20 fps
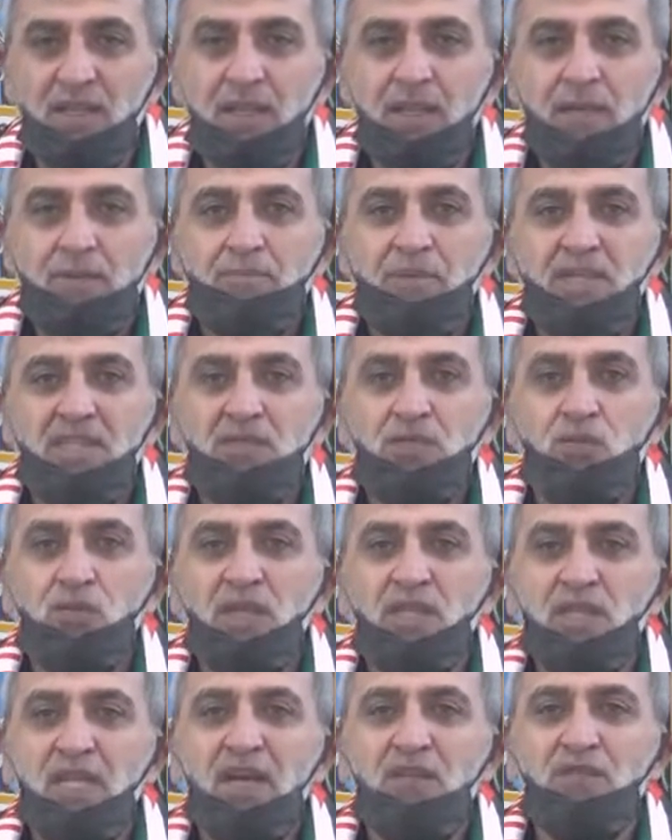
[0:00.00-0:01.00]
But
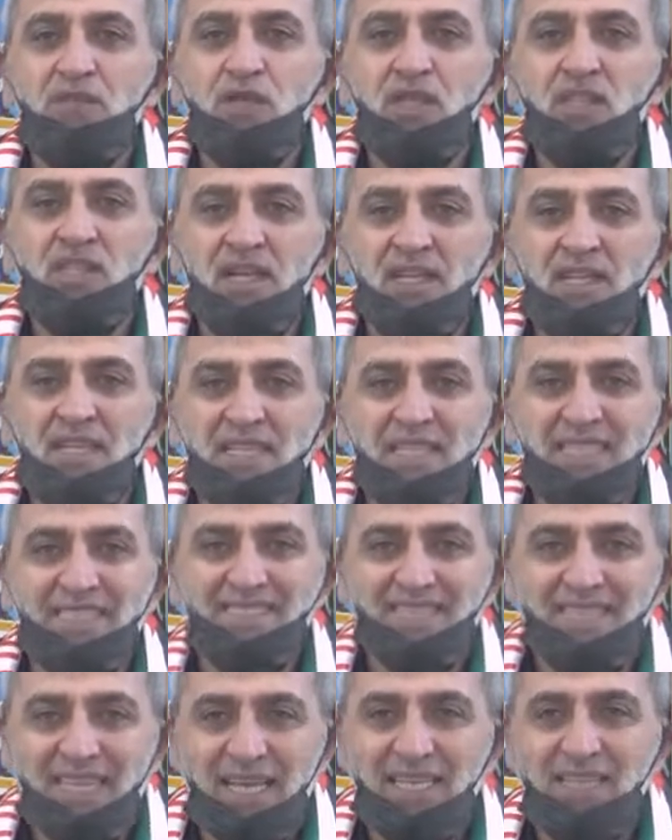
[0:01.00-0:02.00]
what have we done
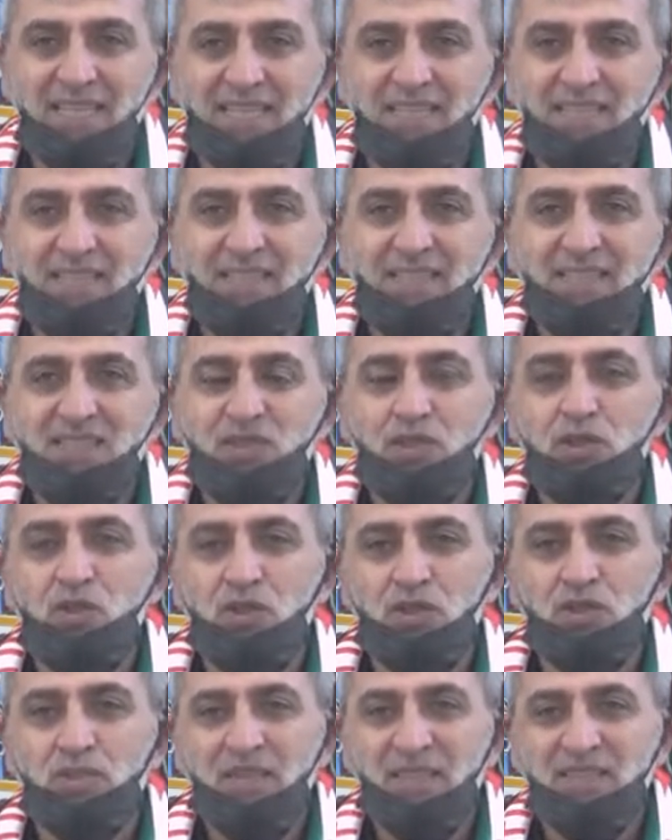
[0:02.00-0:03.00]
exactly to
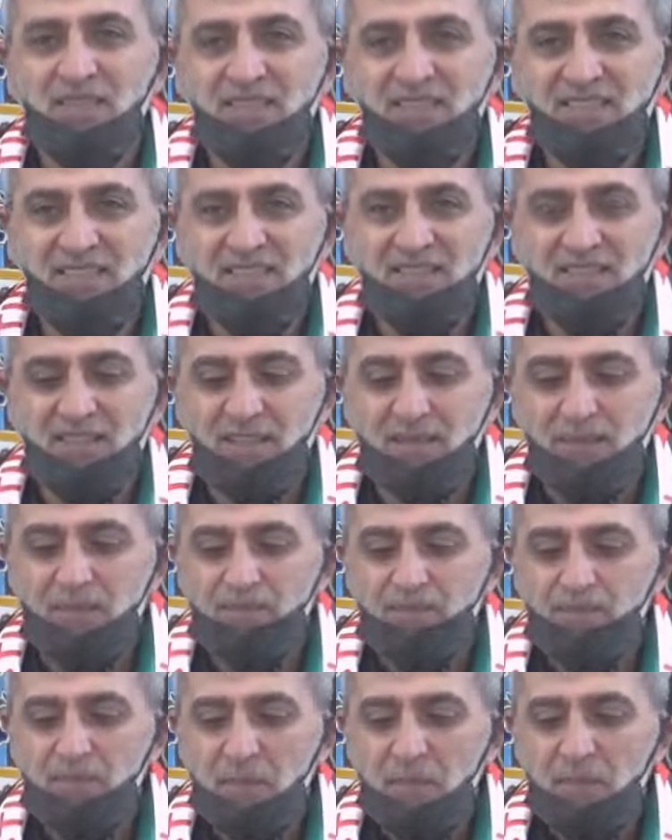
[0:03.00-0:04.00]
those brother and sister?
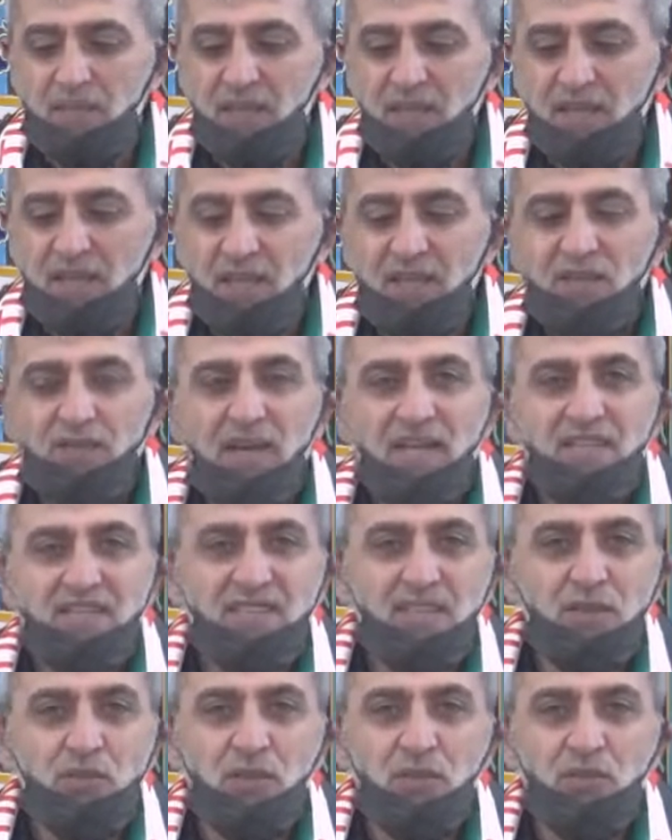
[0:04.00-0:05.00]
If I
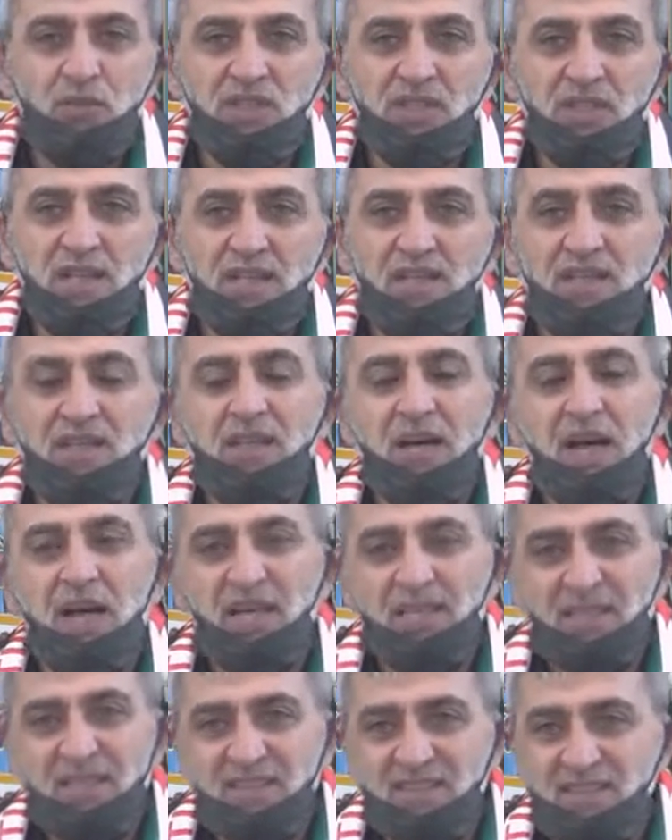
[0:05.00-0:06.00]
say what we done, I
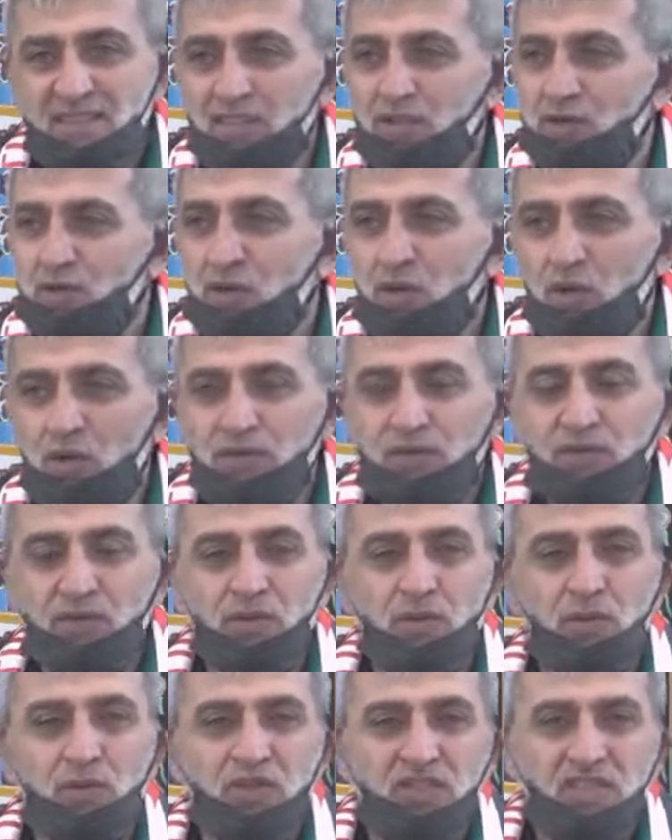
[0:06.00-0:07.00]
can say to all of
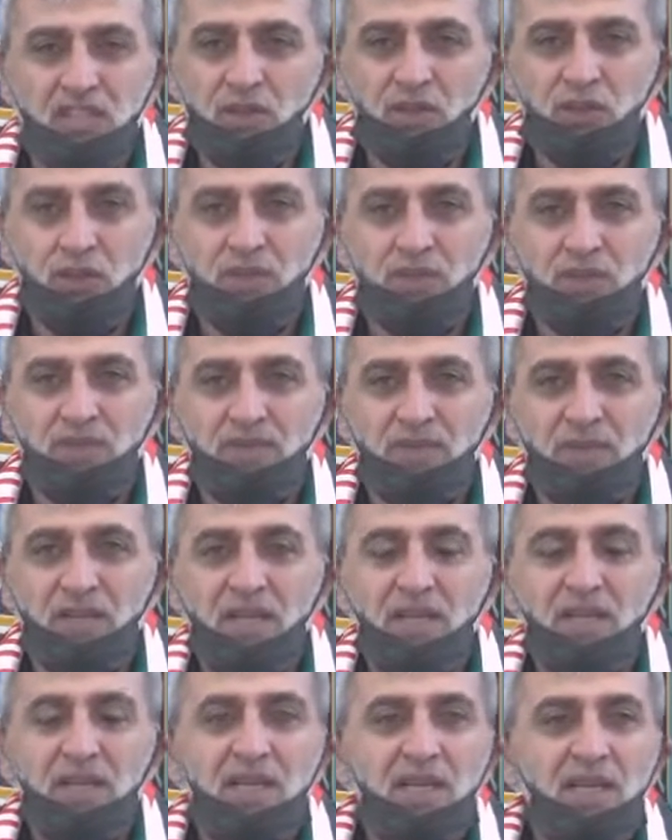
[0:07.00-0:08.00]
you, zero.
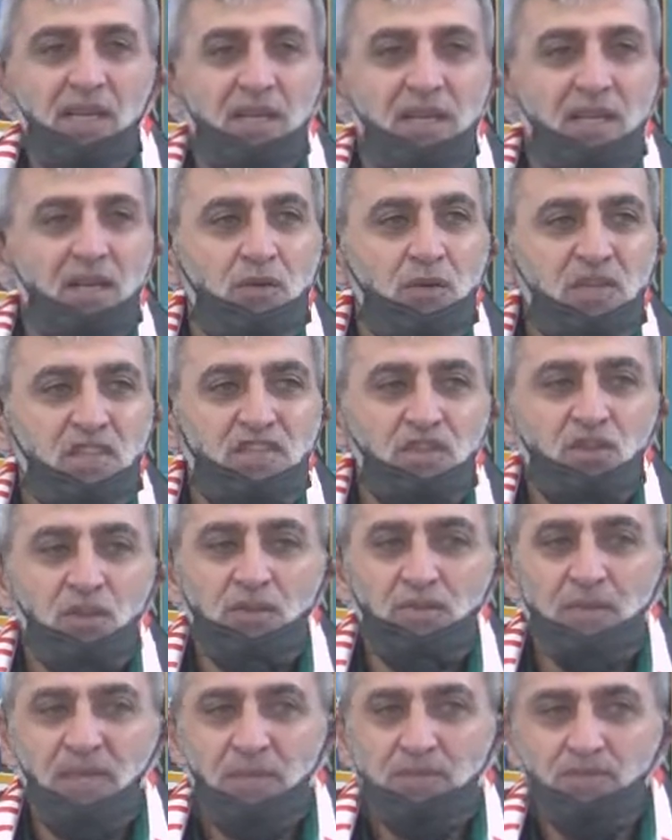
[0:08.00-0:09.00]
There was
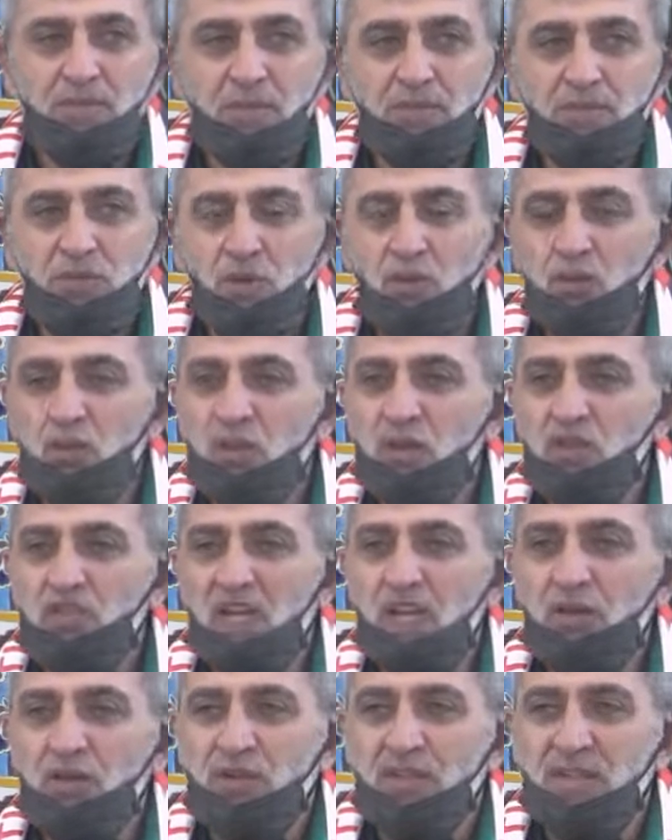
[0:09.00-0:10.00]
so many people who was
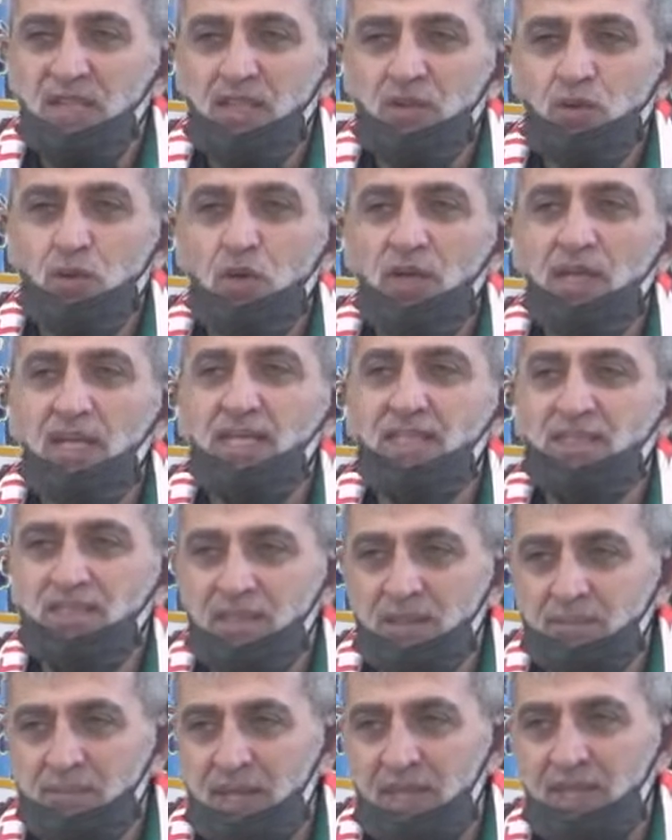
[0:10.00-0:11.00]
out there
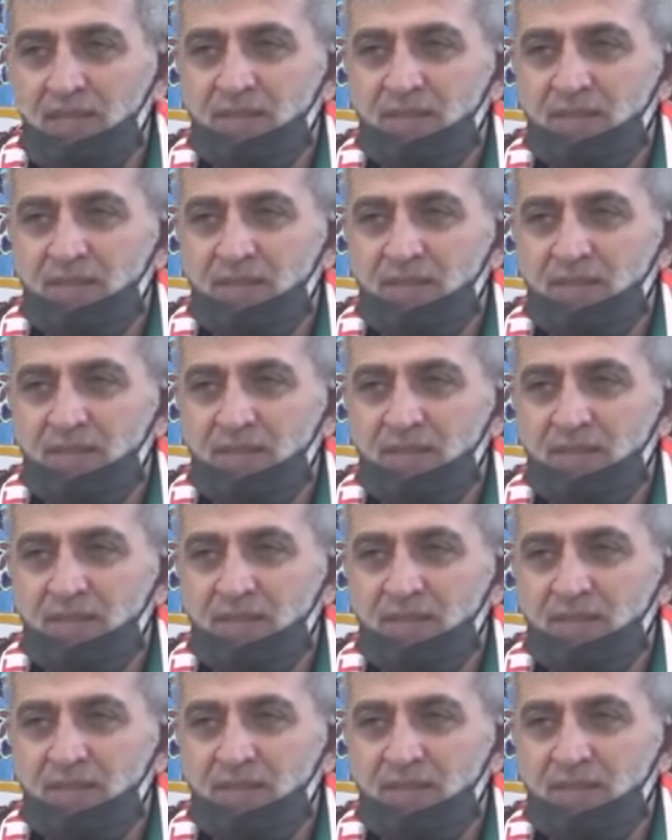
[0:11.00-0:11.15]
collecting money.